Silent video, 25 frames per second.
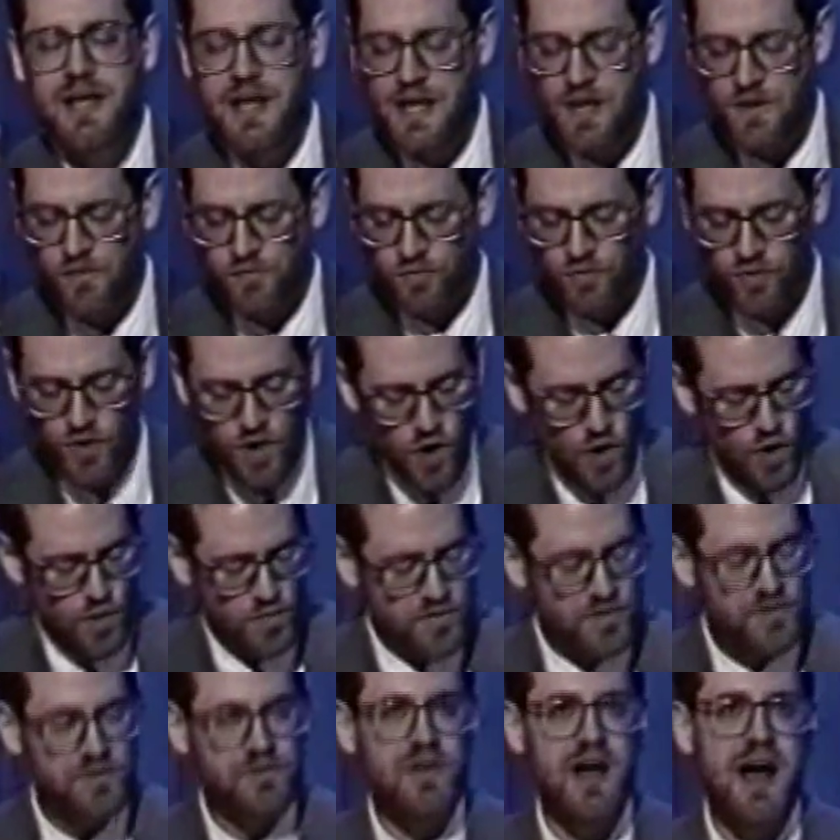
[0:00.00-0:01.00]
If
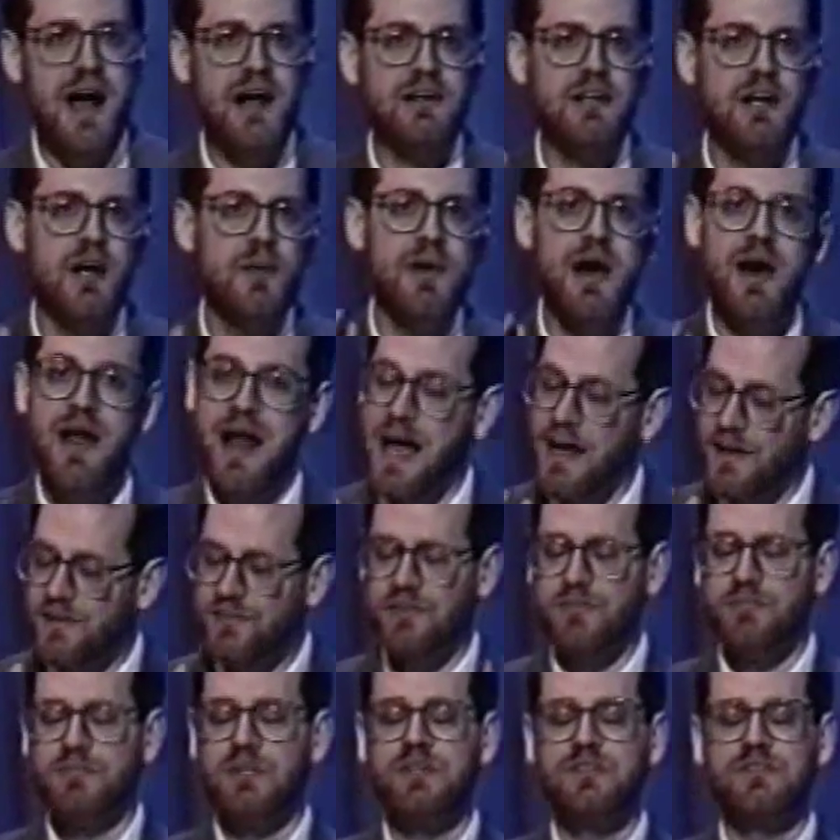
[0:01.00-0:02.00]
Rome does not come out, I
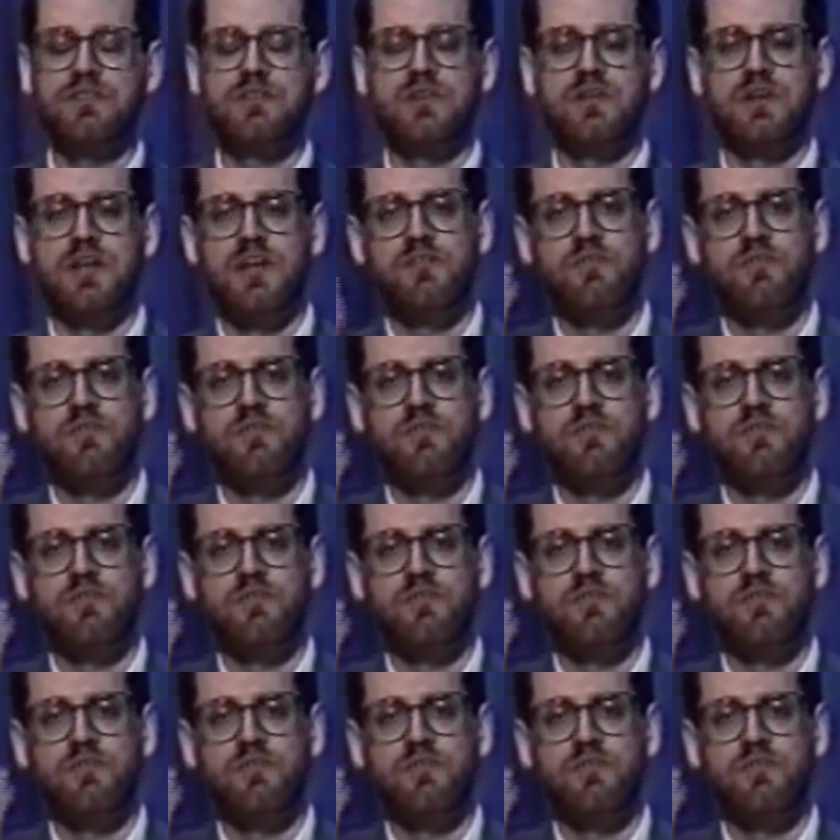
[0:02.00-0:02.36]
submit to you,